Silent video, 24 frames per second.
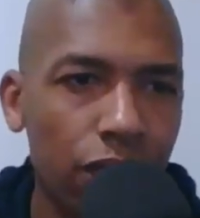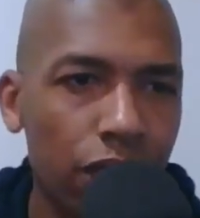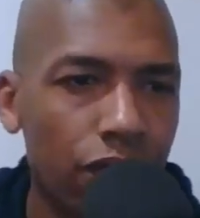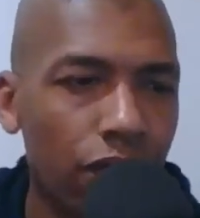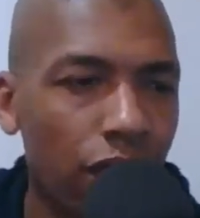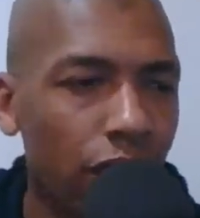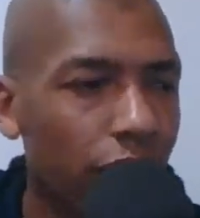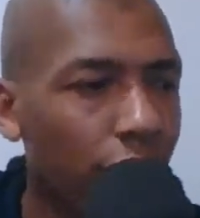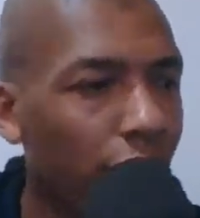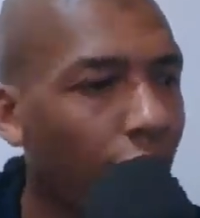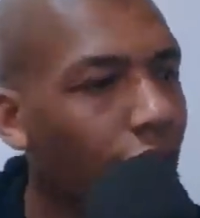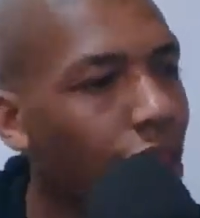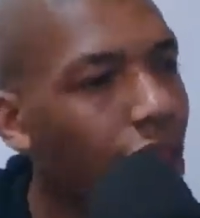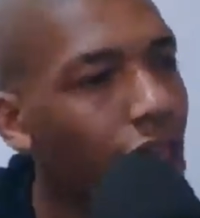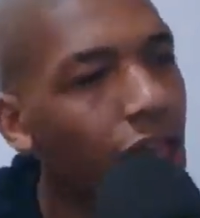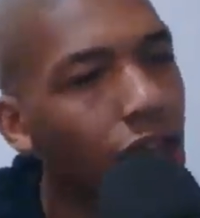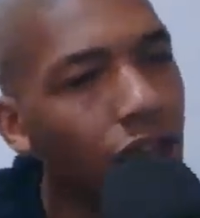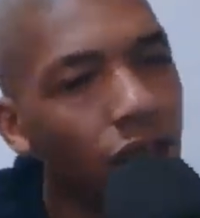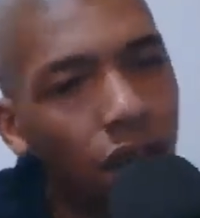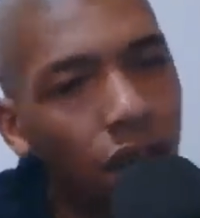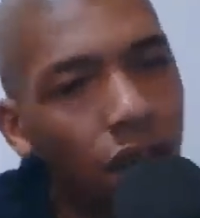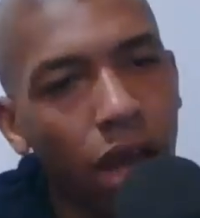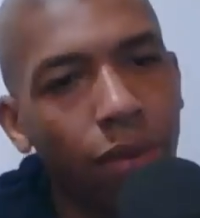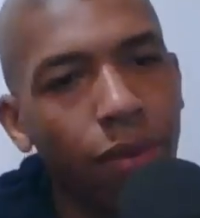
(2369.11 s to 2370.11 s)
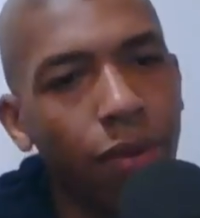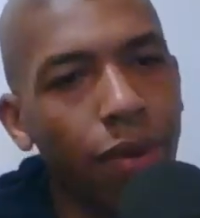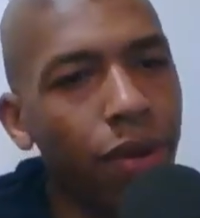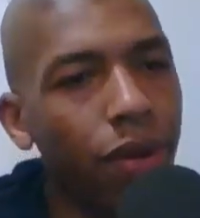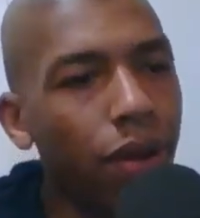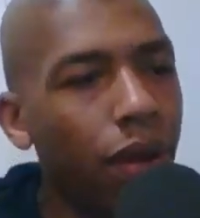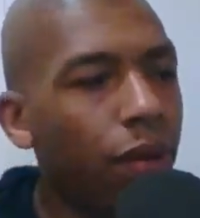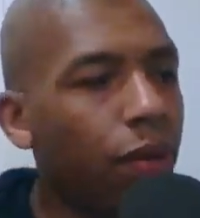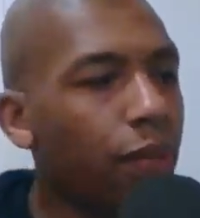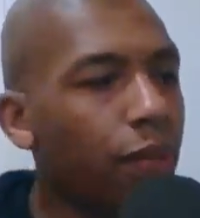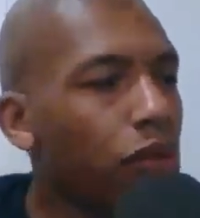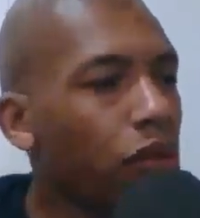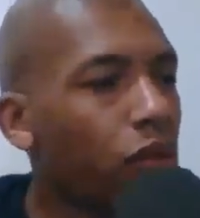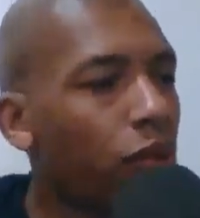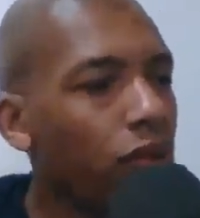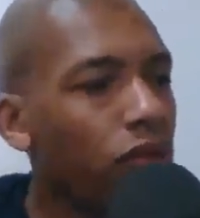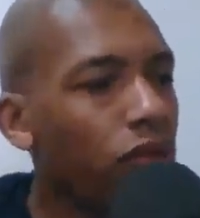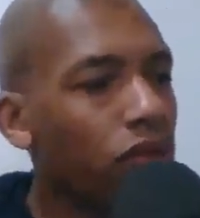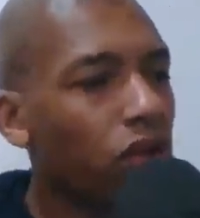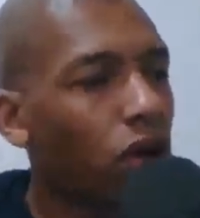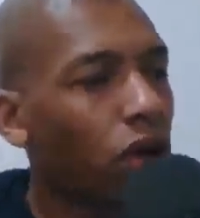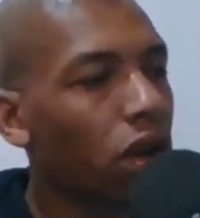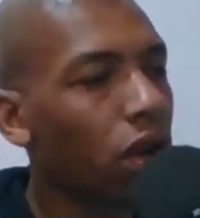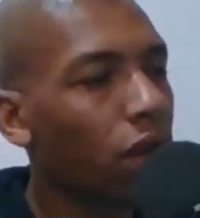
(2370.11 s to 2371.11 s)
If y'all can. I think him and Putin
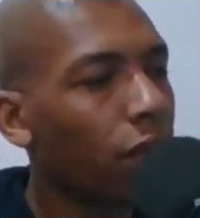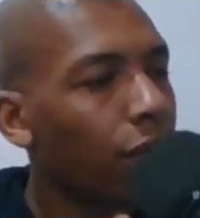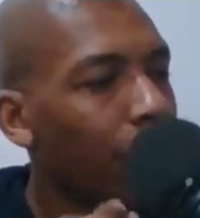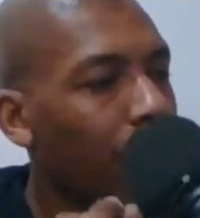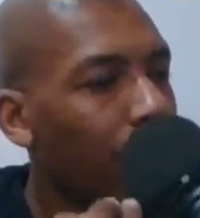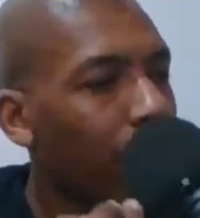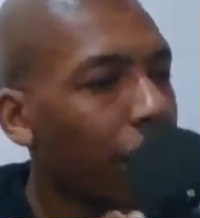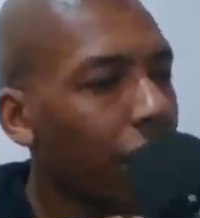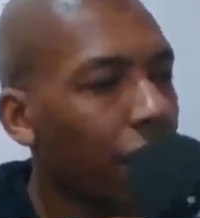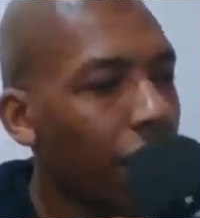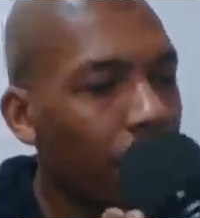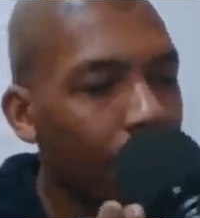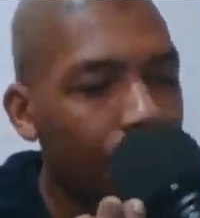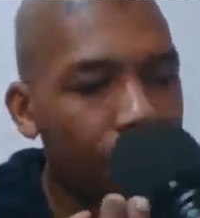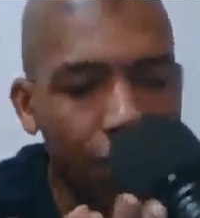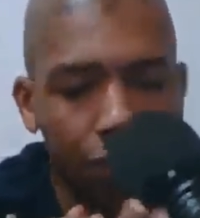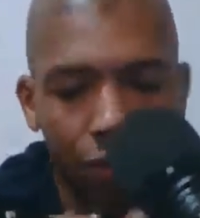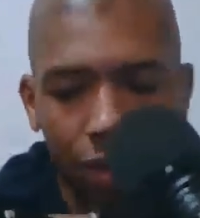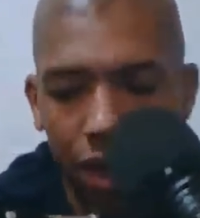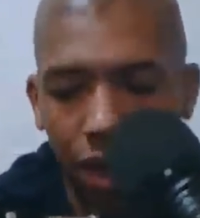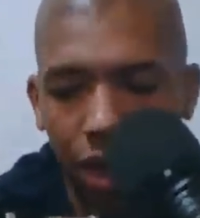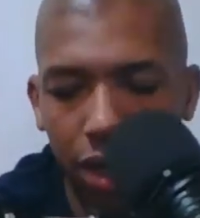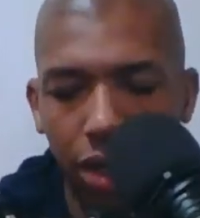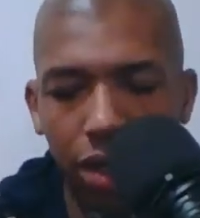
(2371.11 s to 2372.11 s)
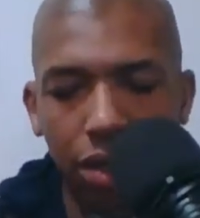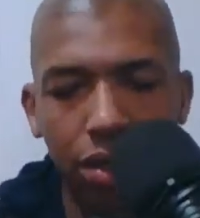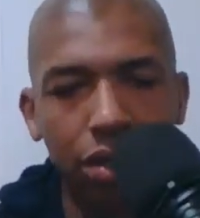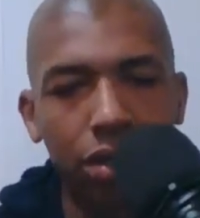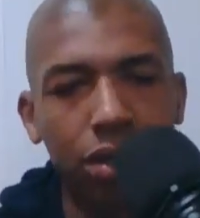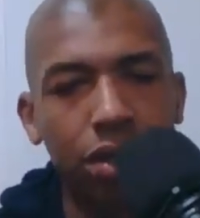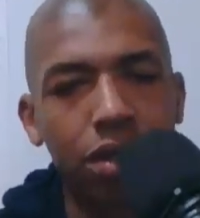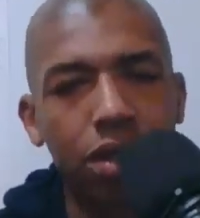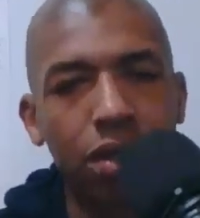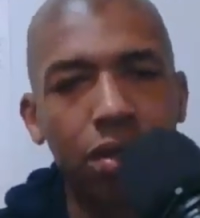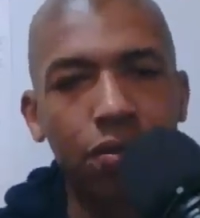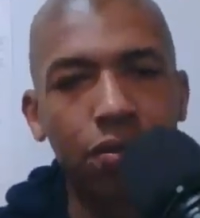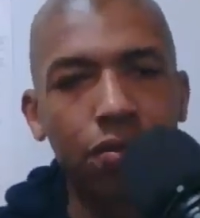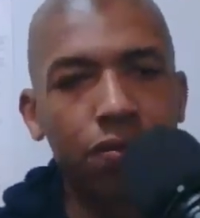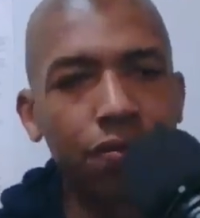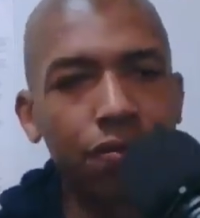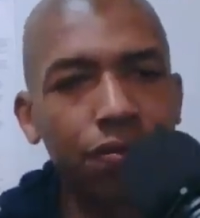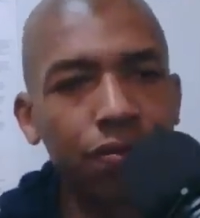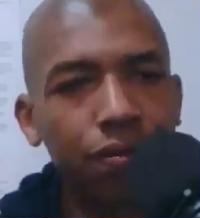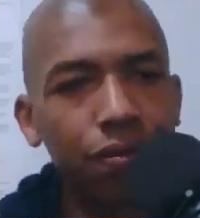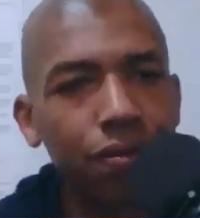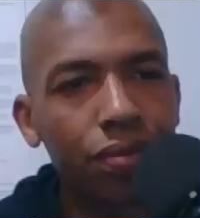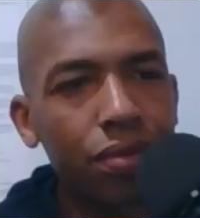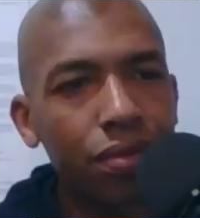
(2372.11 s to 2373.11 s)
was going to the back laughing. Man, this
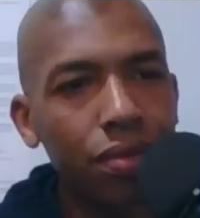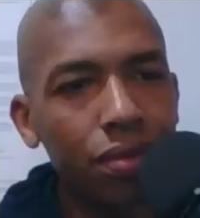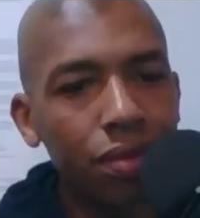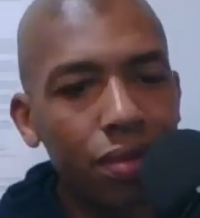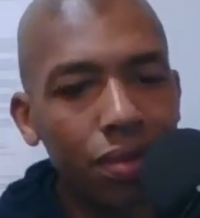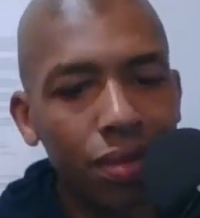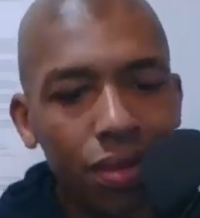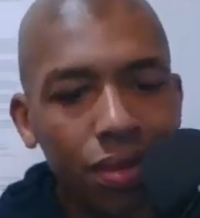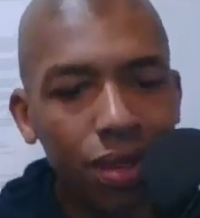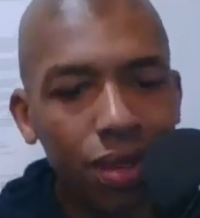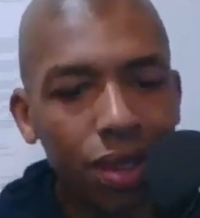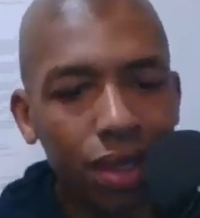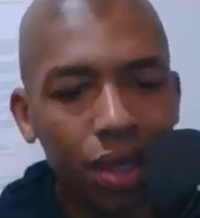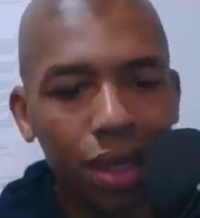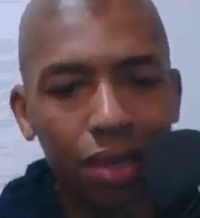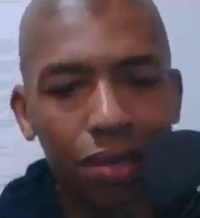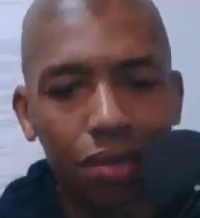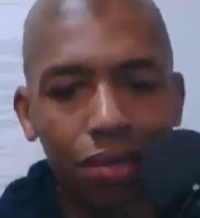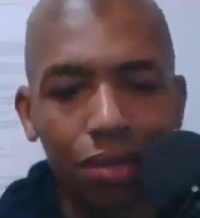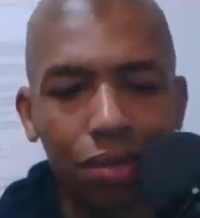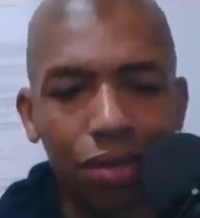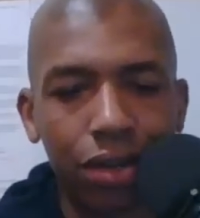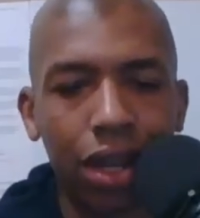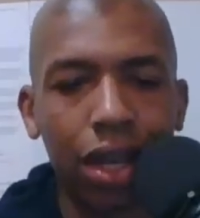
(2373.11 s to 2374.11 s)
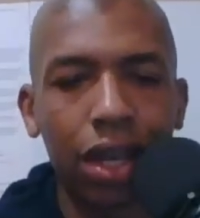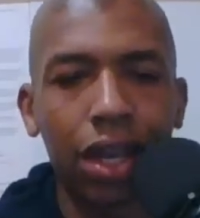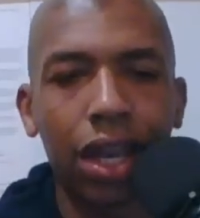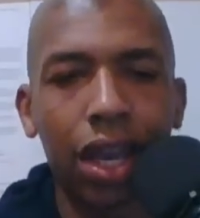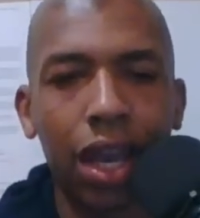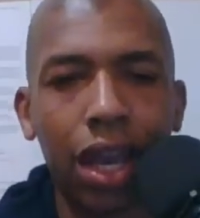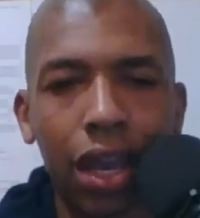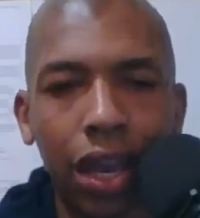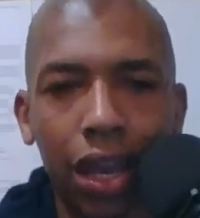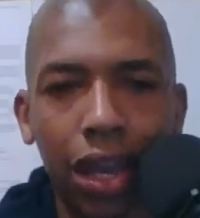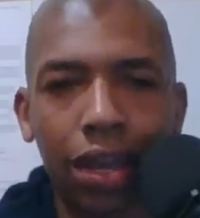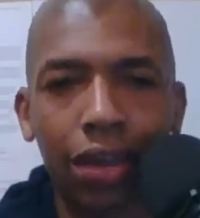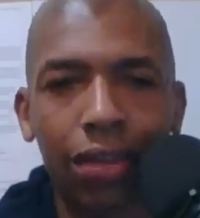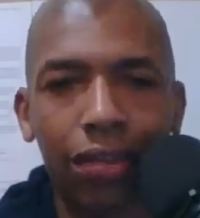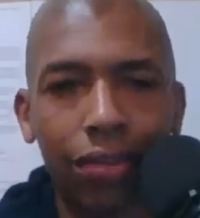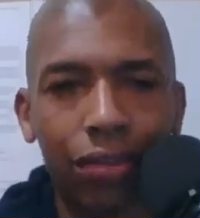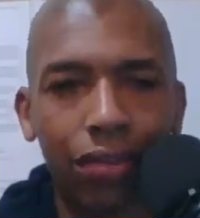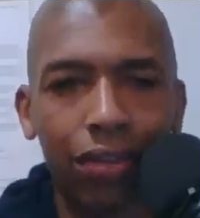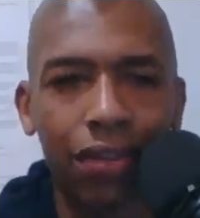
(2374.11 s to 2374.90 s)
dickhead.